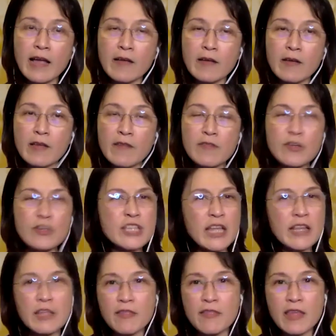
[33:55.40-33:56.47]
If there's
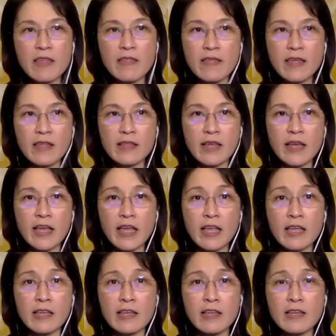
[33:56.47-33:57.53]
anything that
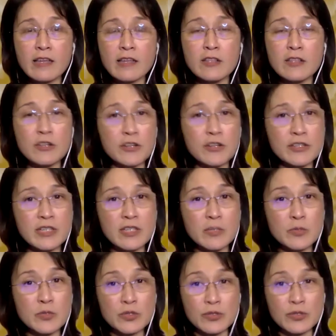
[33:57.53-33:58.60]
I learned and
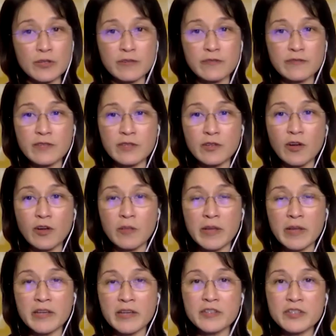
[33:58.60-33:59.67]
observed in all
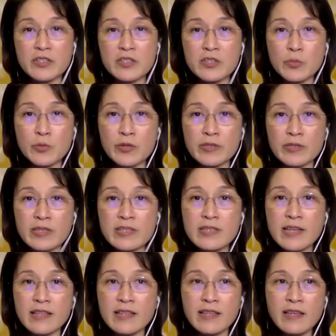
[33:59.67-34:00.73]
my years in sport, is
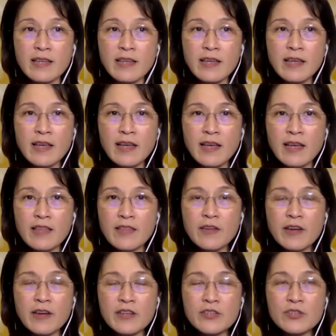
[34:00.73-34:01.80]
that
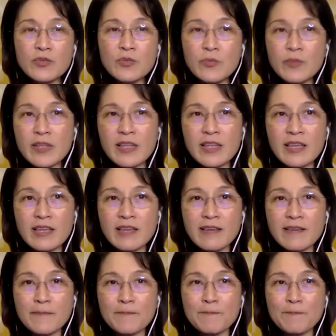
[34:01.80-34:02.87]
there are so many
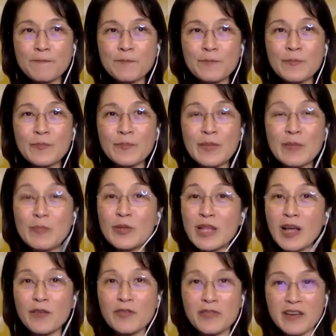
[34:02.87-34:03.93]
people
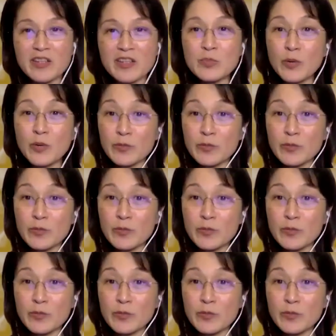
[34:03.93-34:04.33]
out there, sport